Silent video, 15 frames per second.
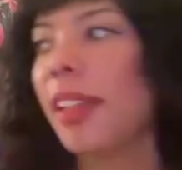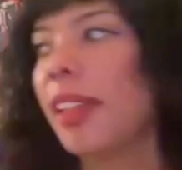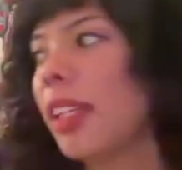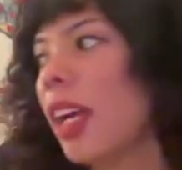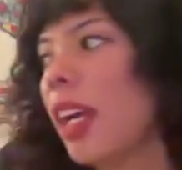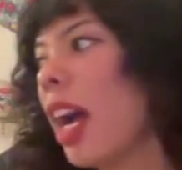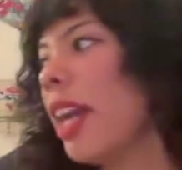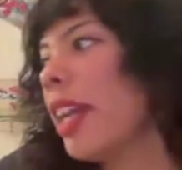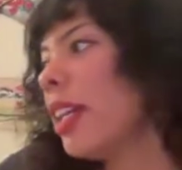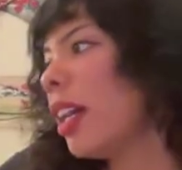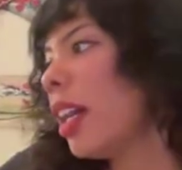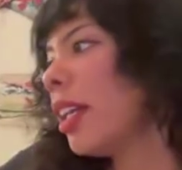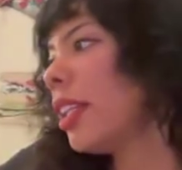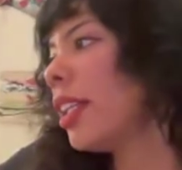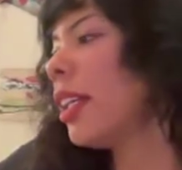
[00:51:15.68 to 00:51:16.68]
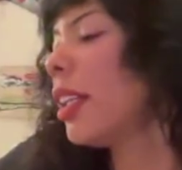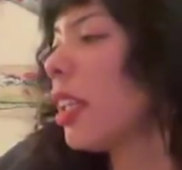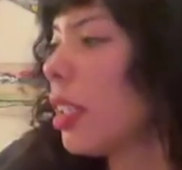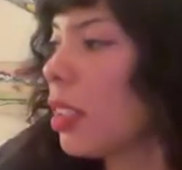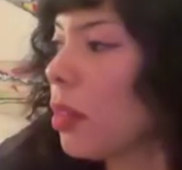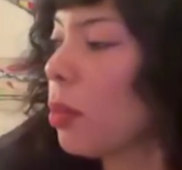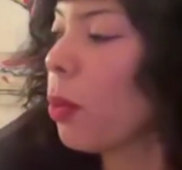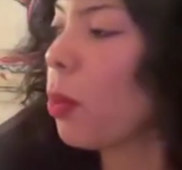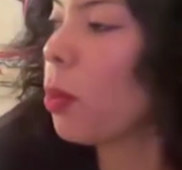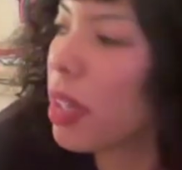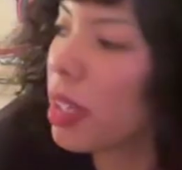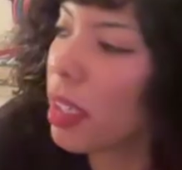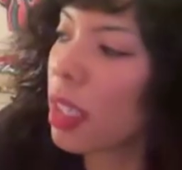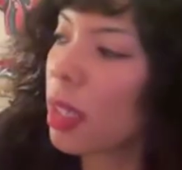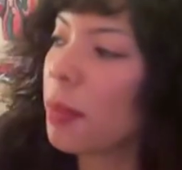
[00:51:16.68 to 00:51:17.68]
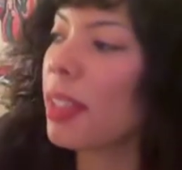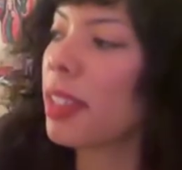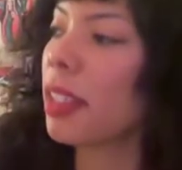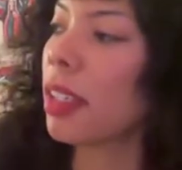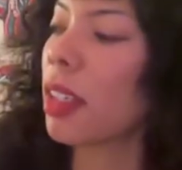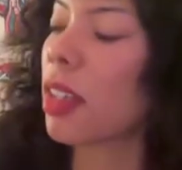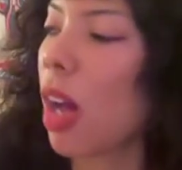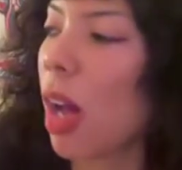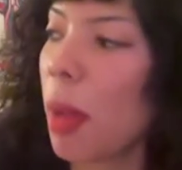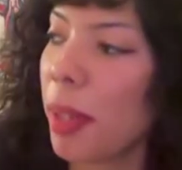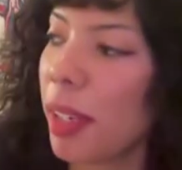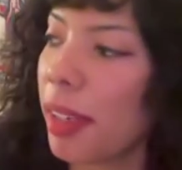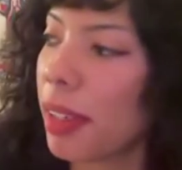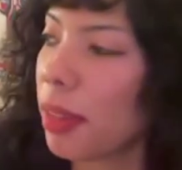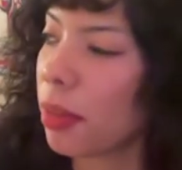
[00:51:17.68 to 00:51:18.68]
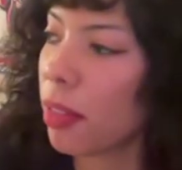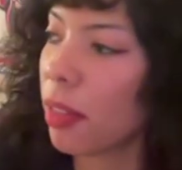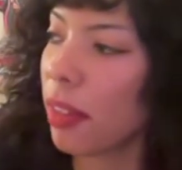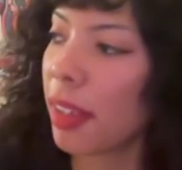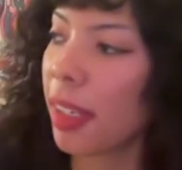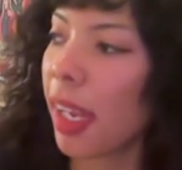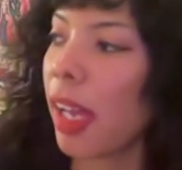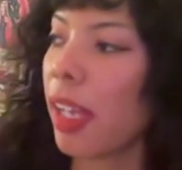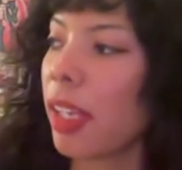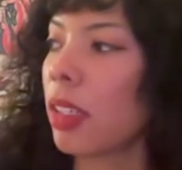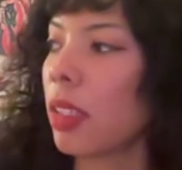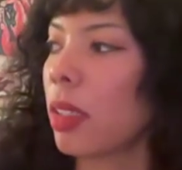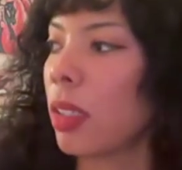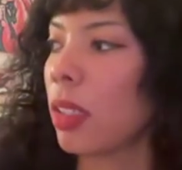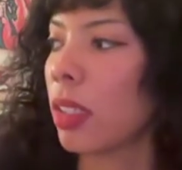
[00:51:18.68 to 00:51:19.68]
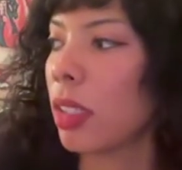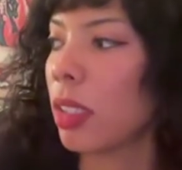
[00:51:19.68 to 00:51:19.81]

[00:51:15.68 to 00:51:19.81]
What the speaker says: see. I think that when it comes to the comics, it feels that I could